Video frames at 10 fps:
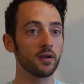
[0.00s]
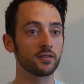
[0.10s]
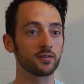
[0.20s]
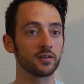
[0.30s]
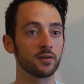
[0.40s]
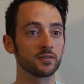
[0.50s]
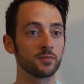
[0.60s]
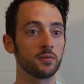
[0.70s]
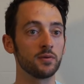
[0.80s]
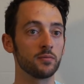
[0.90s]
I thought that was
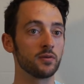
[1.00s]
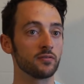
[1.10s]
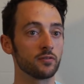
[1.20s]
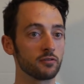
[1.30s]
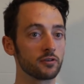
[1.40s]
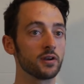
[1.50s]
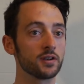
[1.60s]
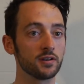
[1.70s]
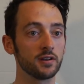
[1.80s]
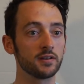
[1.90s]
maybe a bit of a
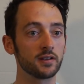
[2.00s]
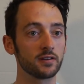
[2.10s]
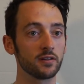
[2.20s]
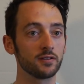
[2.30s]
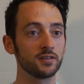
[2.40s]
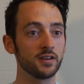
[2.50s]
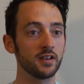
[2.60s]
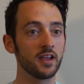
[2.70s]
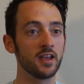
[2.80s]
regression in technology.